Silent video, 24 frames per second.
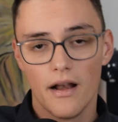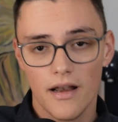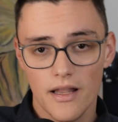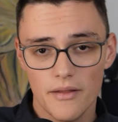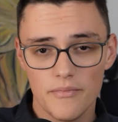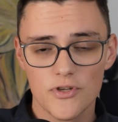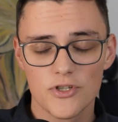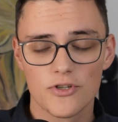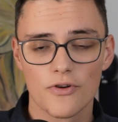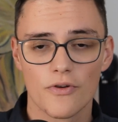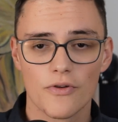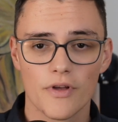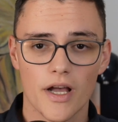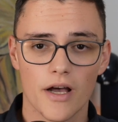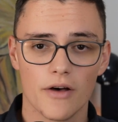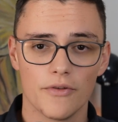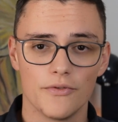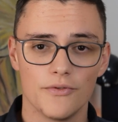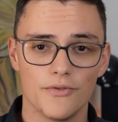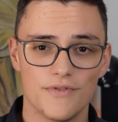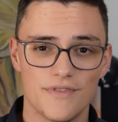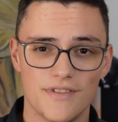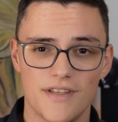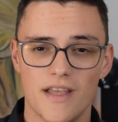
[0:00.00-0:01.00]
Let me show you how
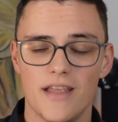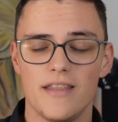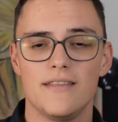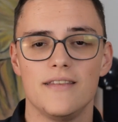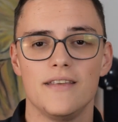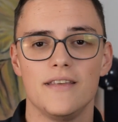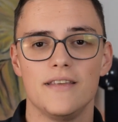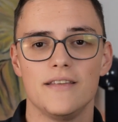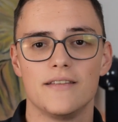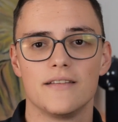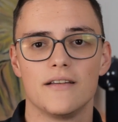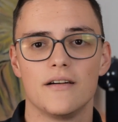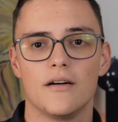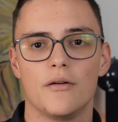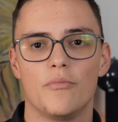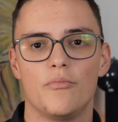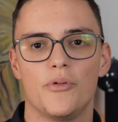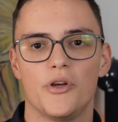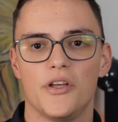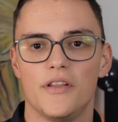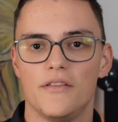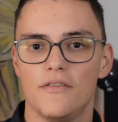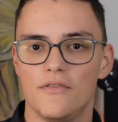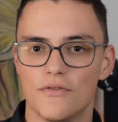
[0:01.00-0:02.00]
to set these
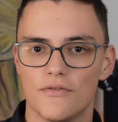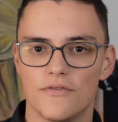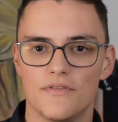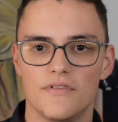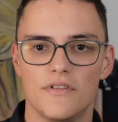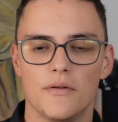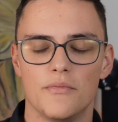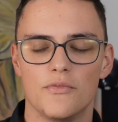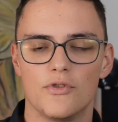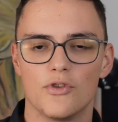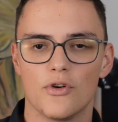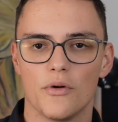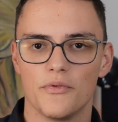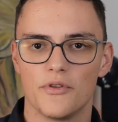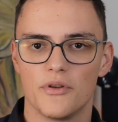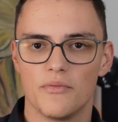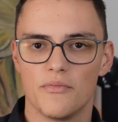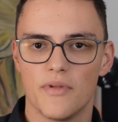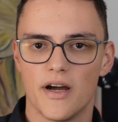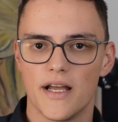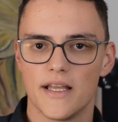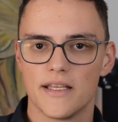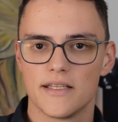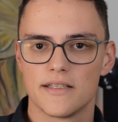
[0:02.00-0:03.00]
up and use them to
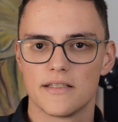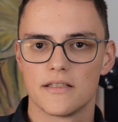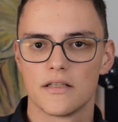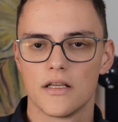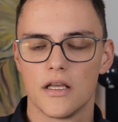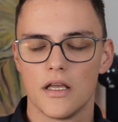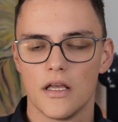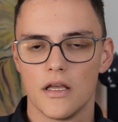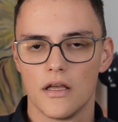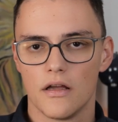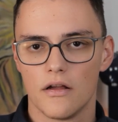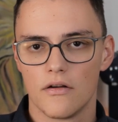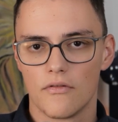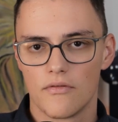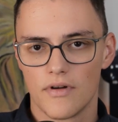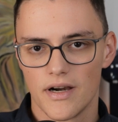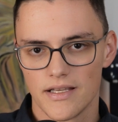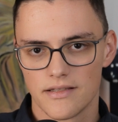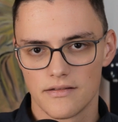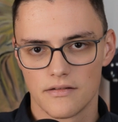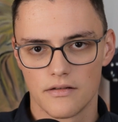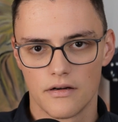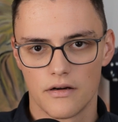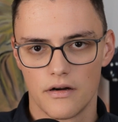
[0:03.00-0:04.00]
optimize
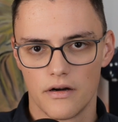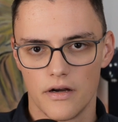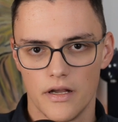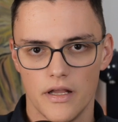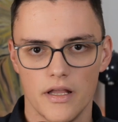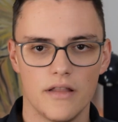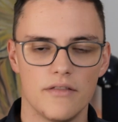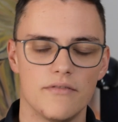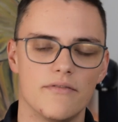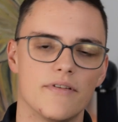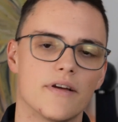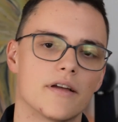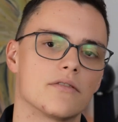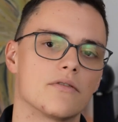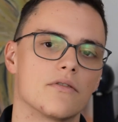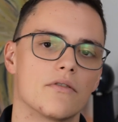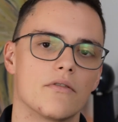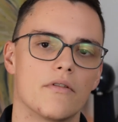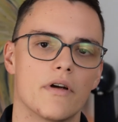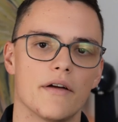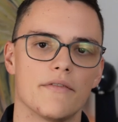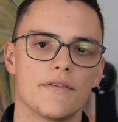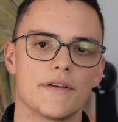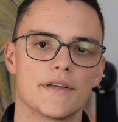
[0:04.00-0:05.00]
raster and vector
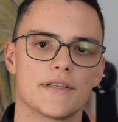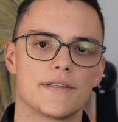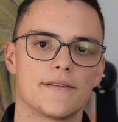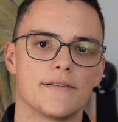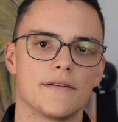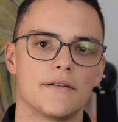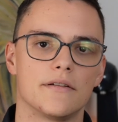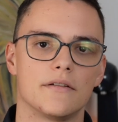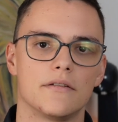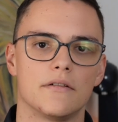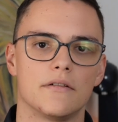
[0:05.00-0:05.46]
graphics.